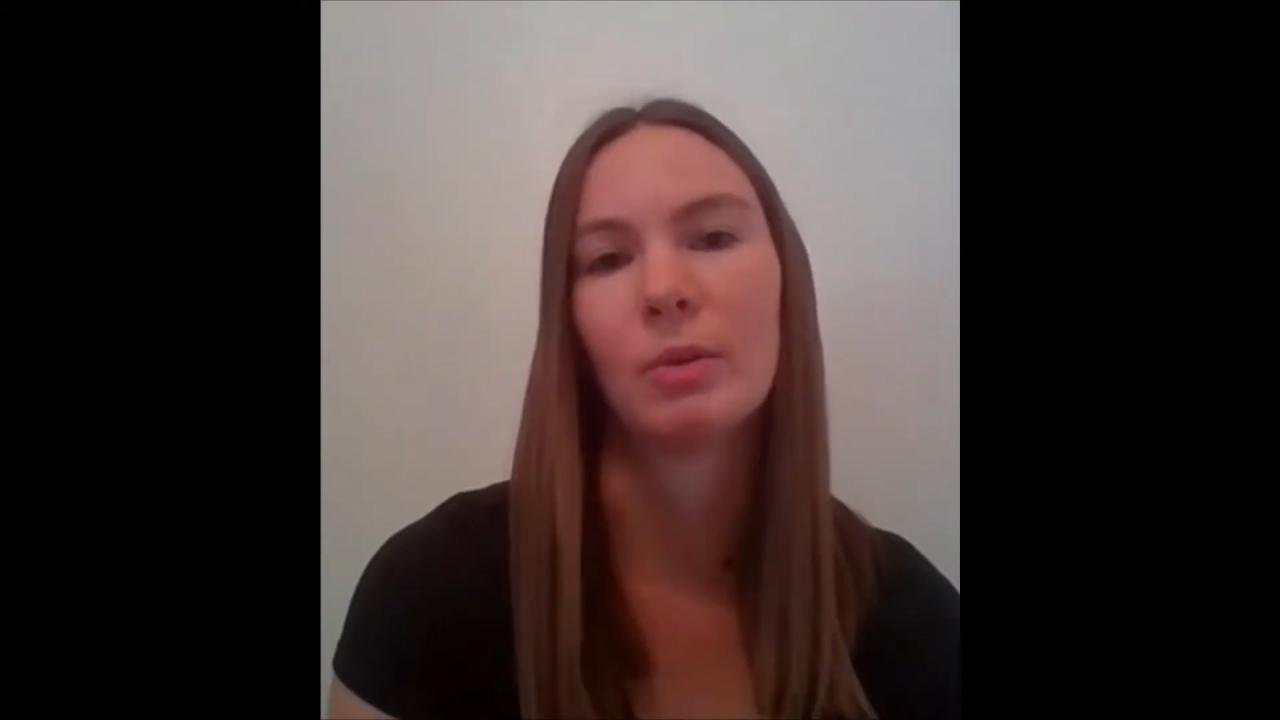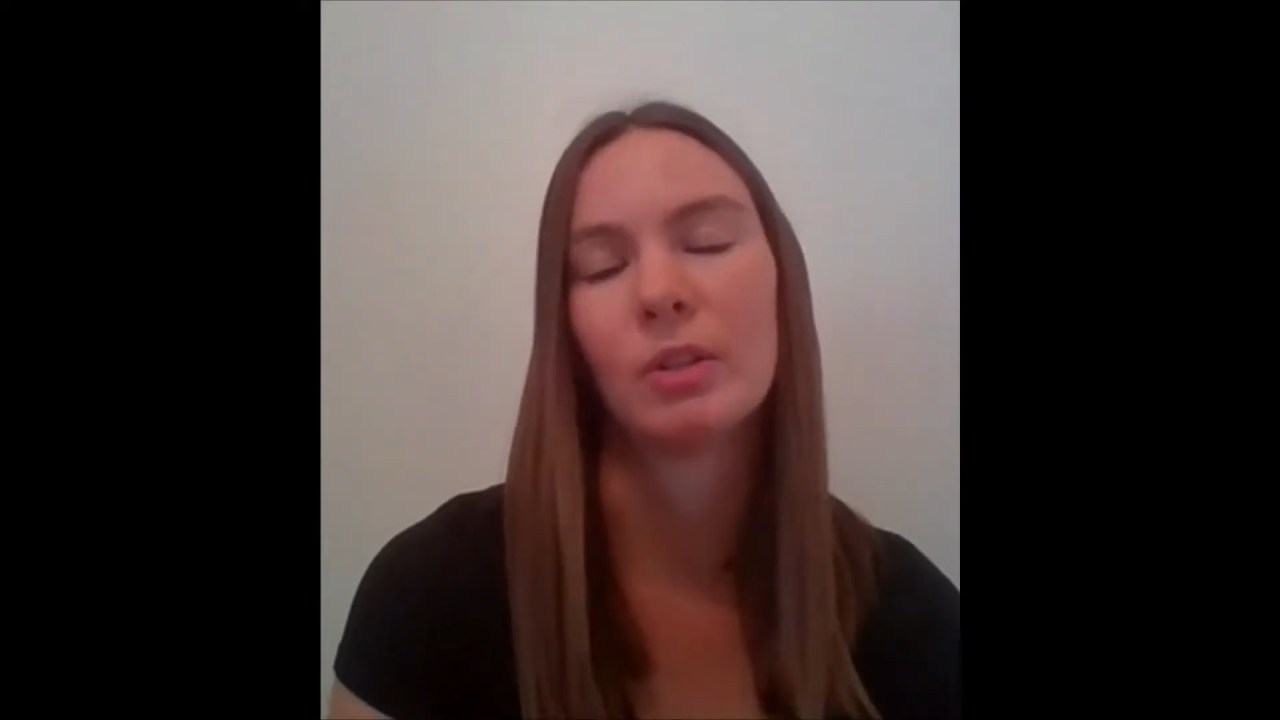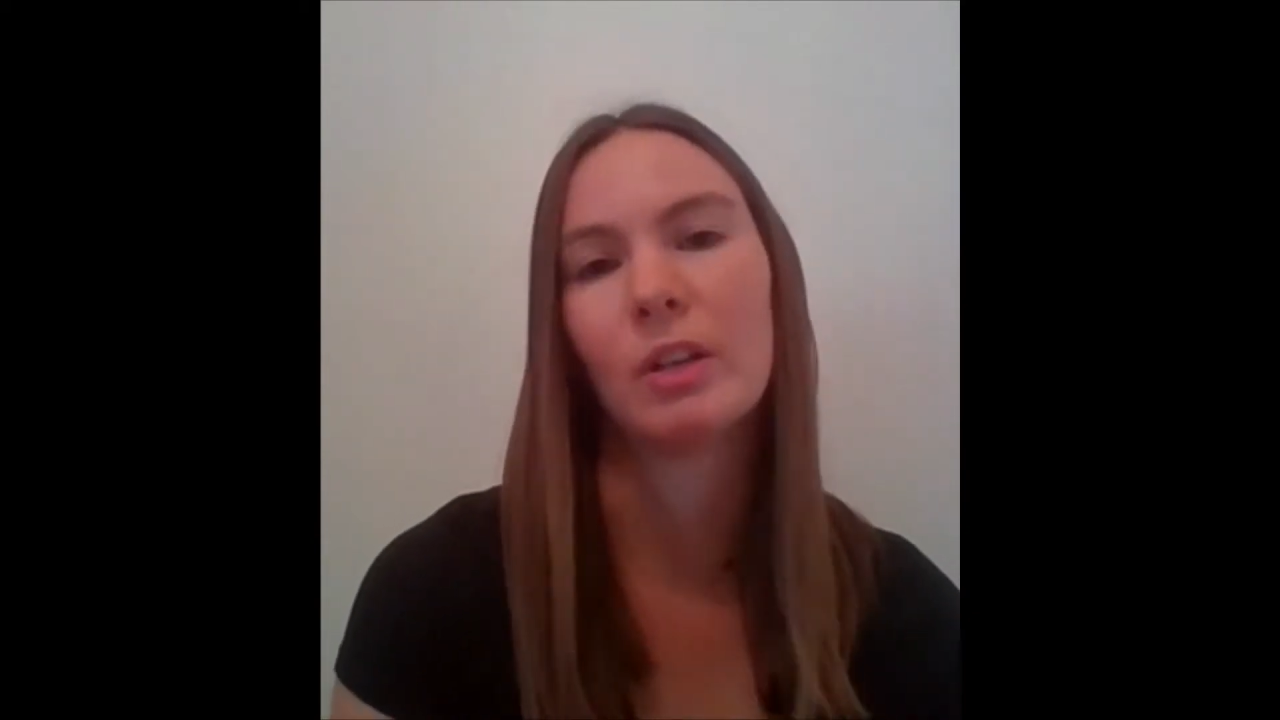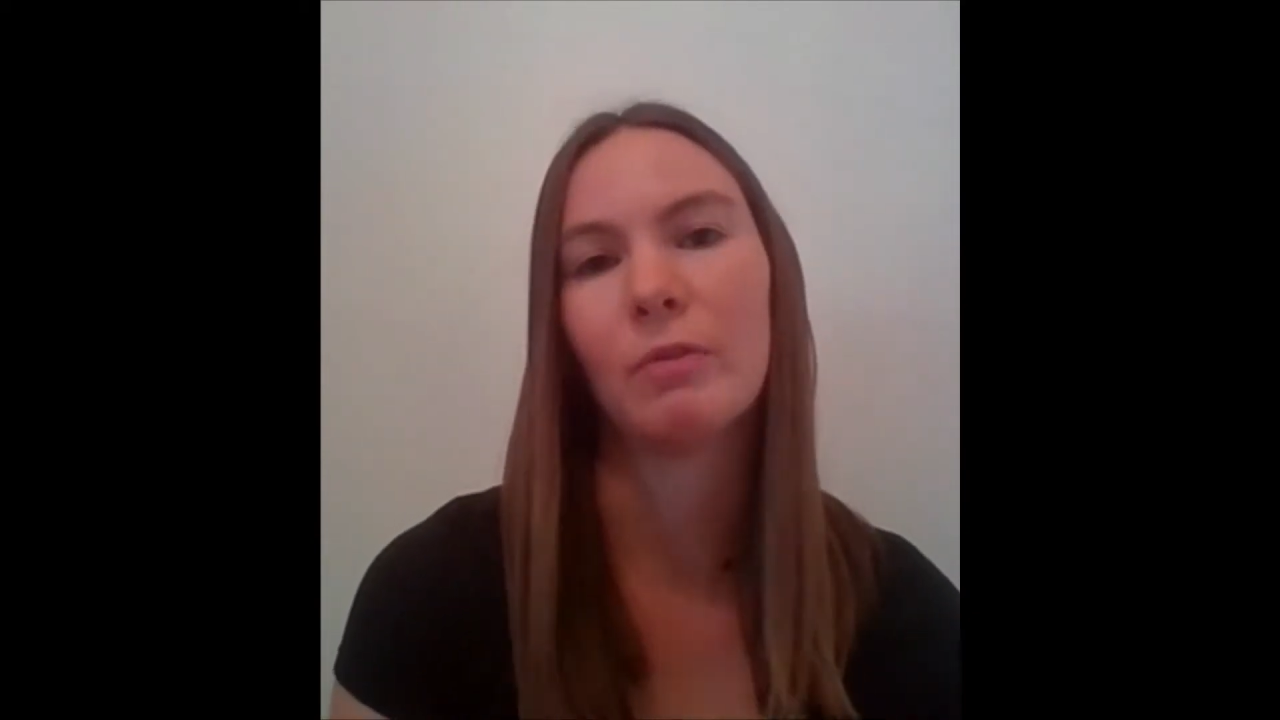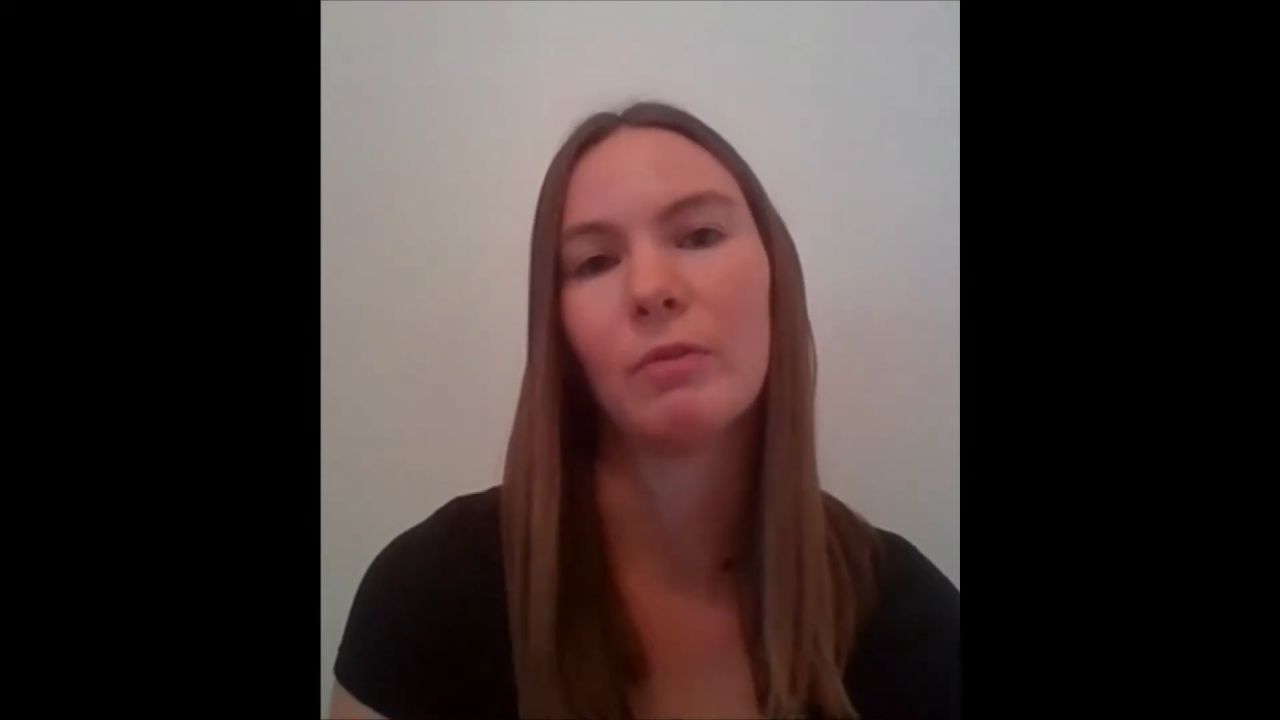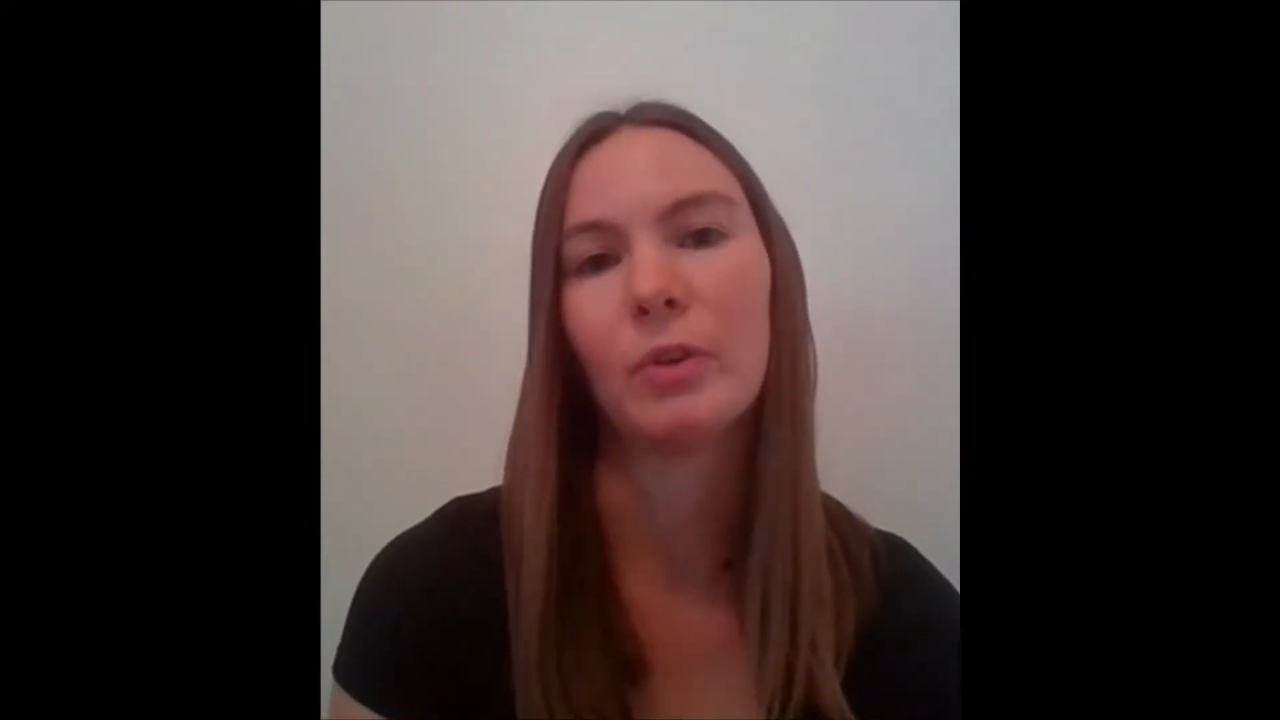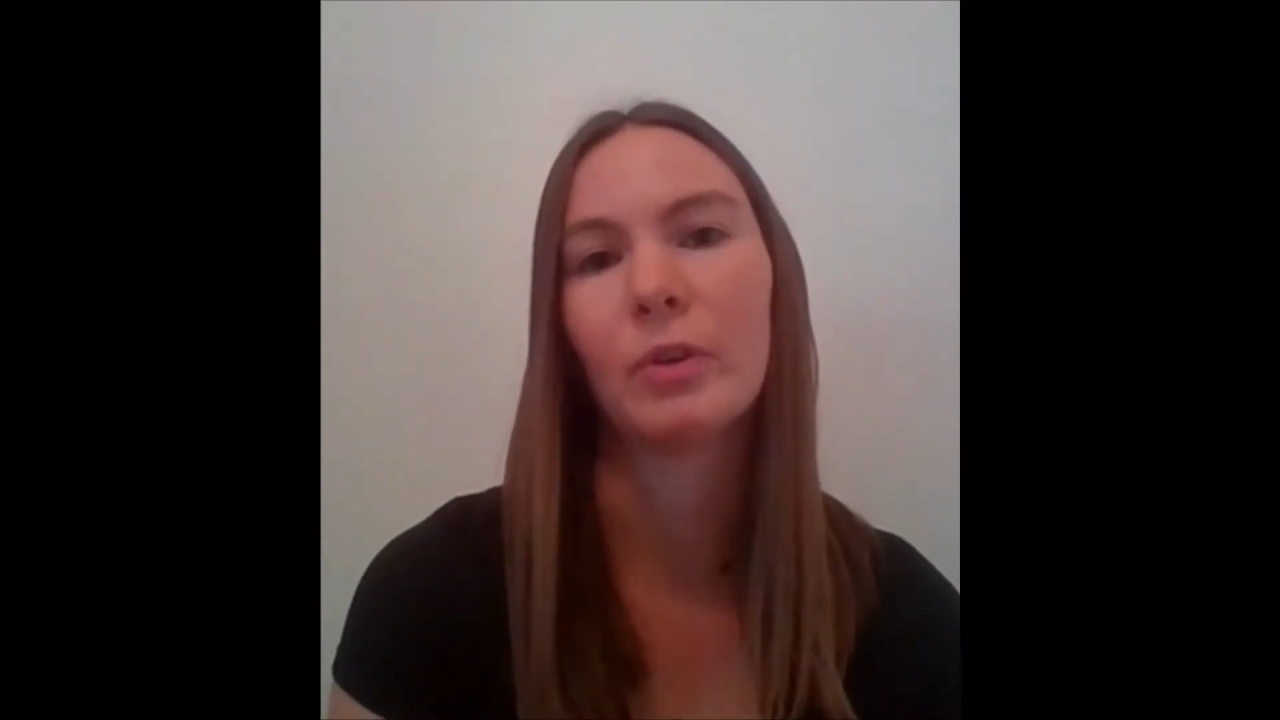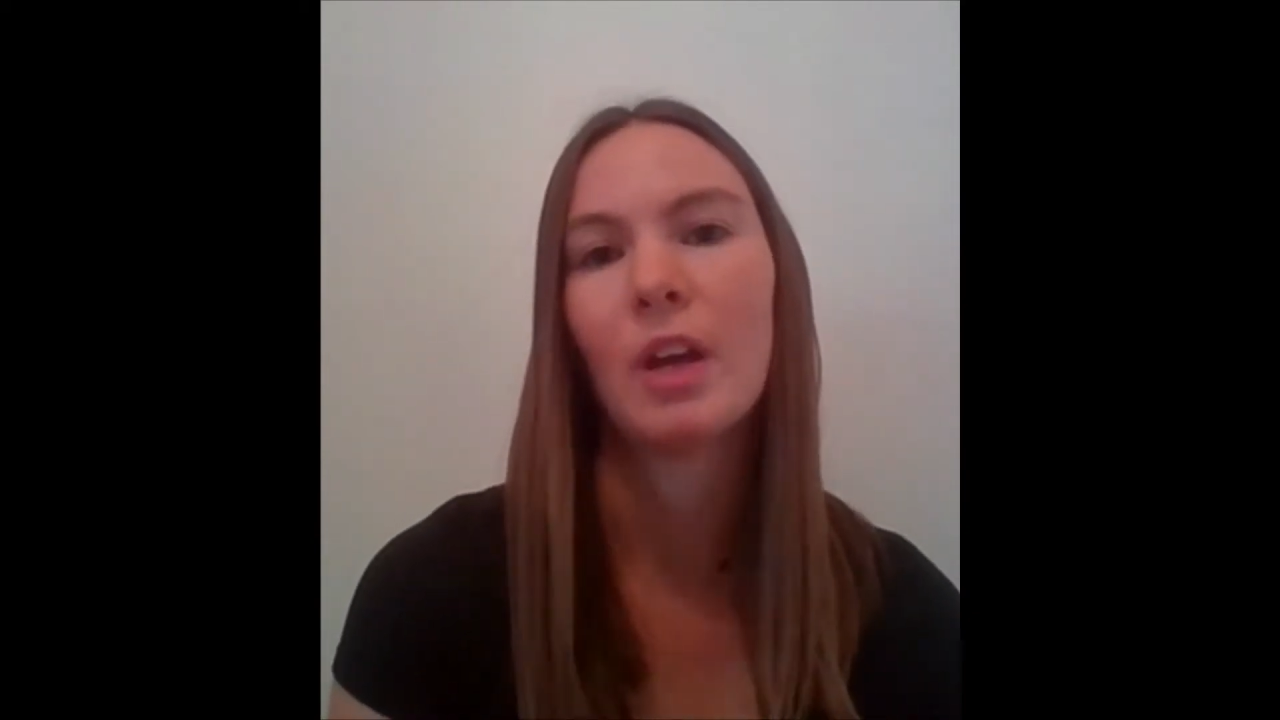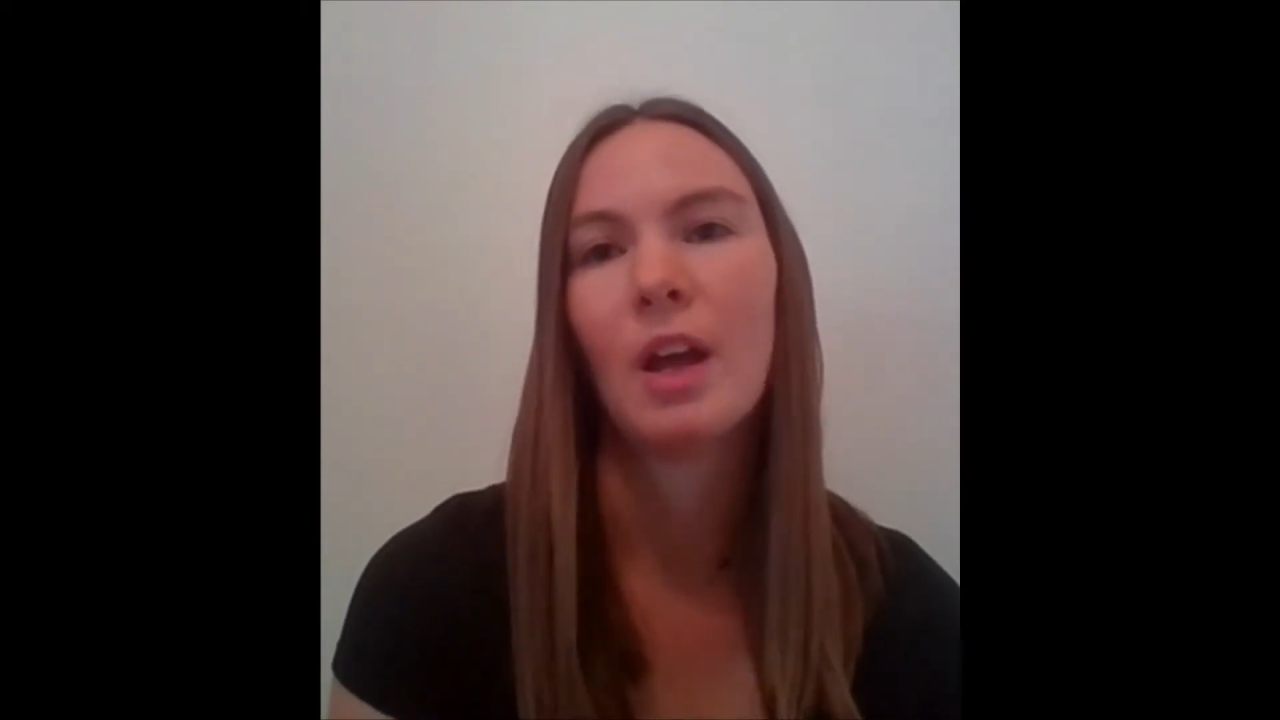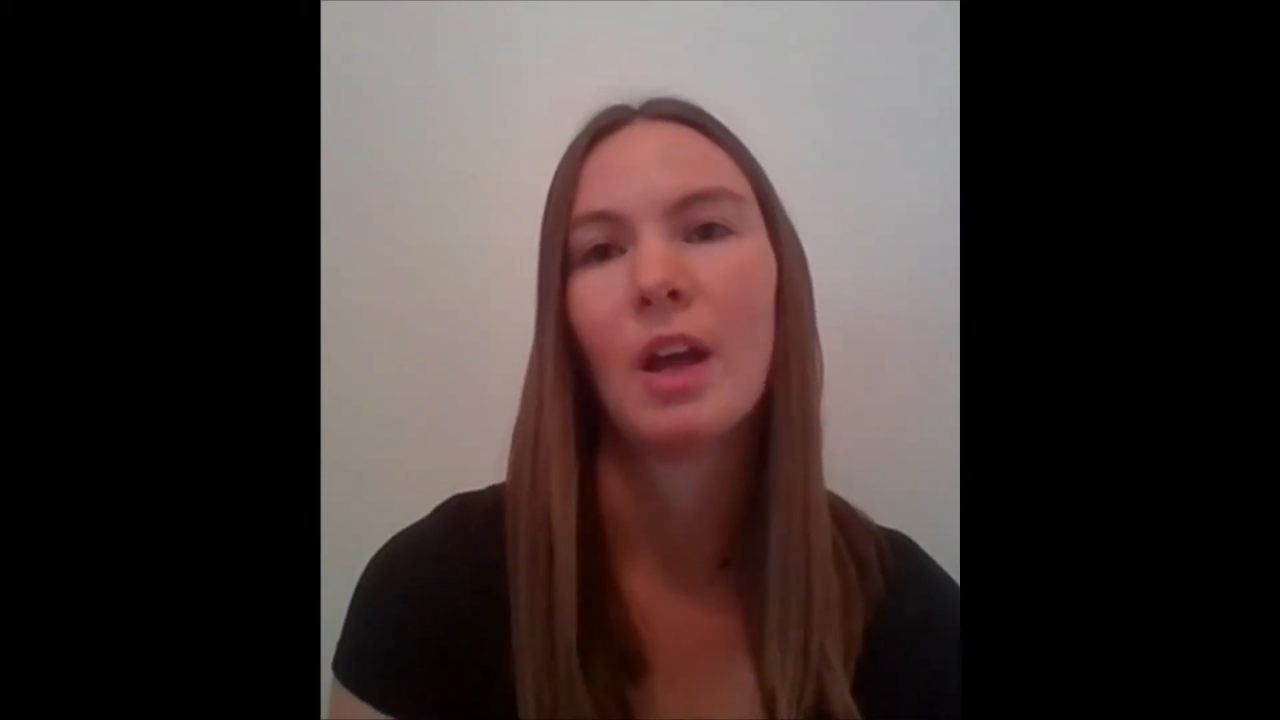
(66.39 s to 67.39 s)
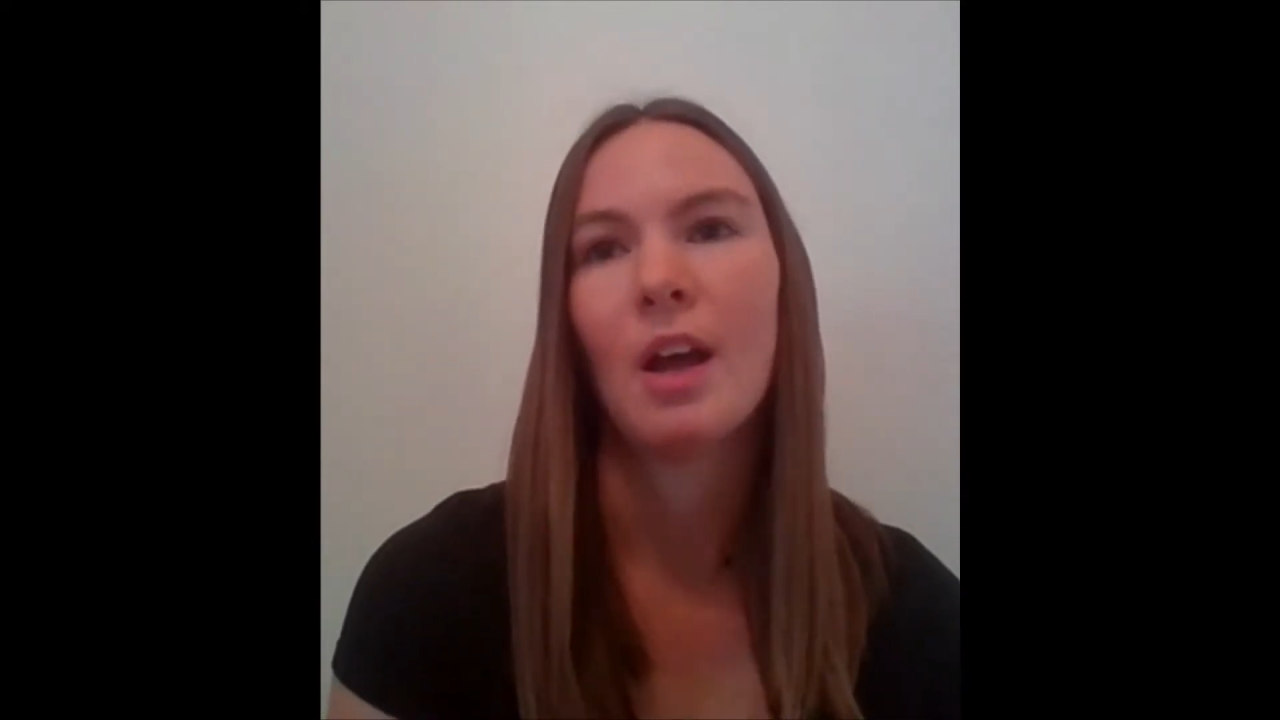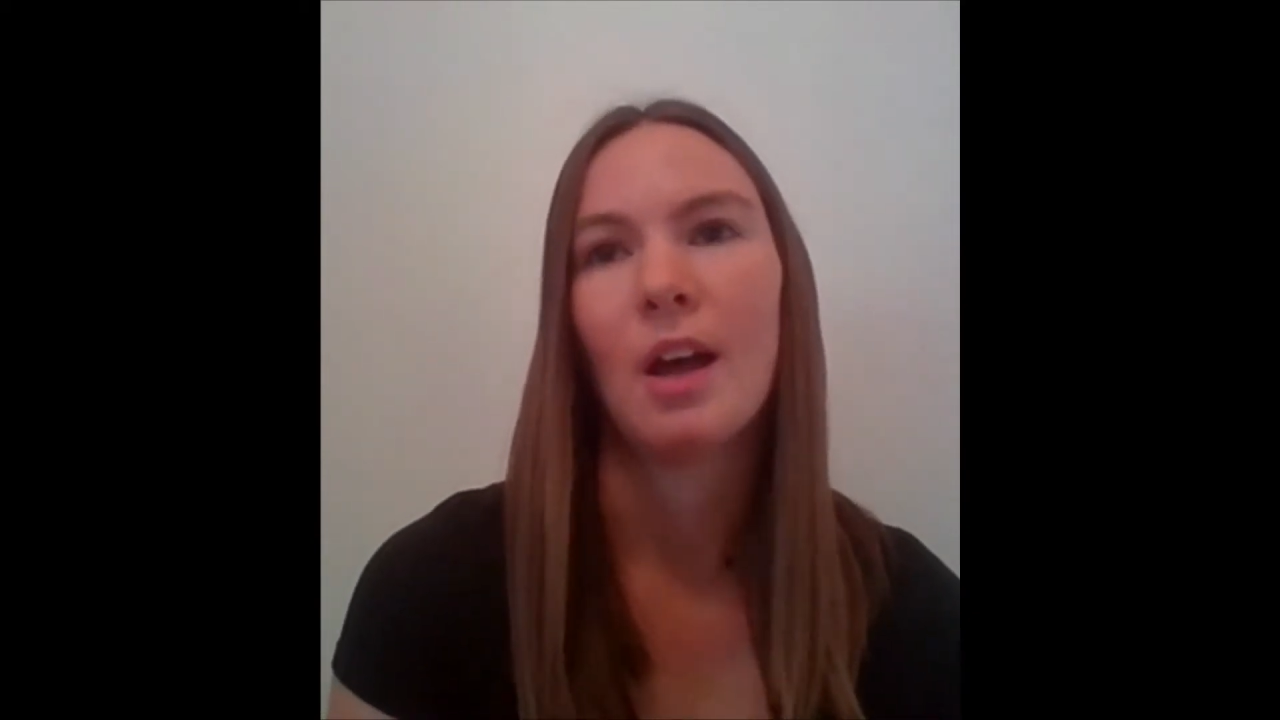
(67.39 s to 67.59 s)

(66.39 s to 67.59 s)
so on and so forth.